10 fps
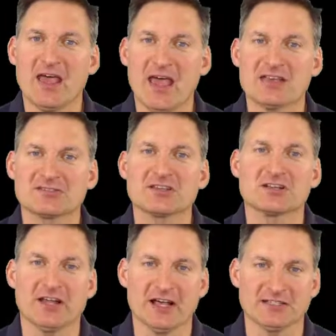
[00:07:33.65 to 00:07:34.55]
Ask in
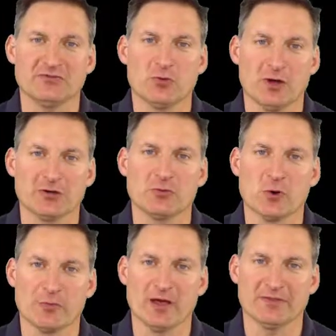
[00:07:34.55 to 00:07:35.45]
class if you want to know
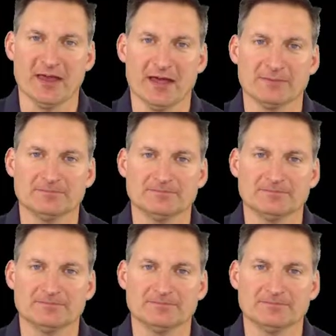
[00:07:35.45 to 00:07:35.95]
more about that.